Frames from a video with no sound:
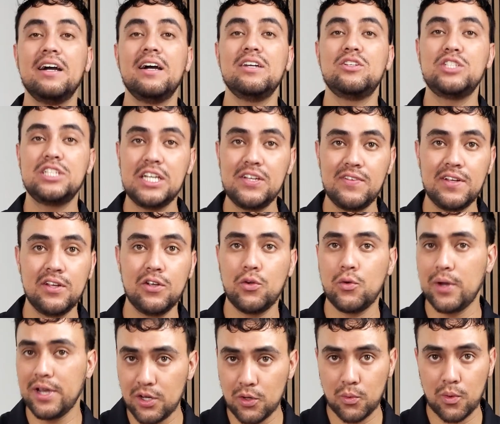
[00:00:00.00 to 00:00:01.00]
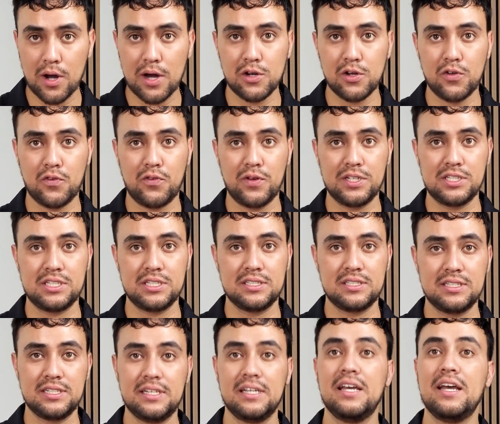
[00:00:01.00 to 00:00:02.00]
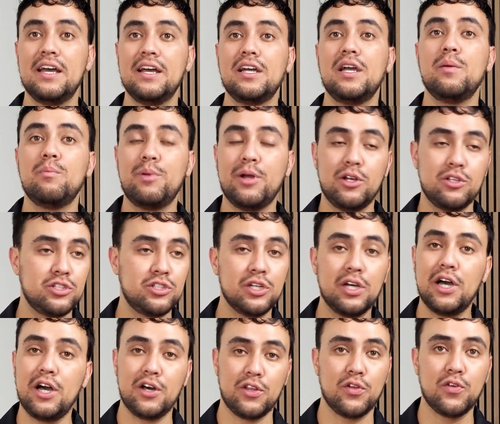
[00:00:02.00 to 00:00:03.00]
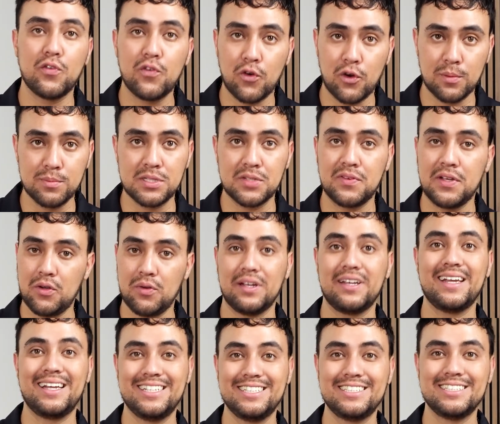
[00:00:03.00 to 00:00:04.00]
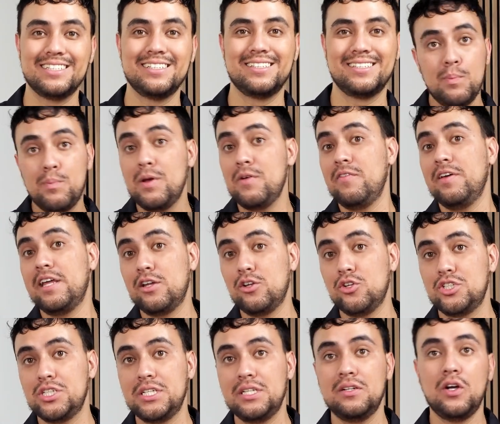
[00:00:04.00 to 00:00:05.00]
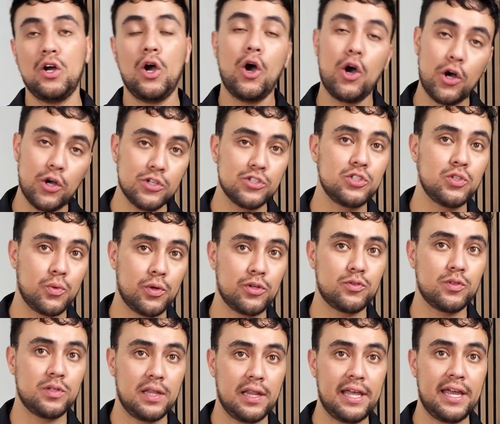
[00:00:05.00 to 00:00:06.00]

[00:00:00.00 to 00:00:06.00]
achieving greater water efficiency compared to other forms of irrigation. Pivot Energy also works with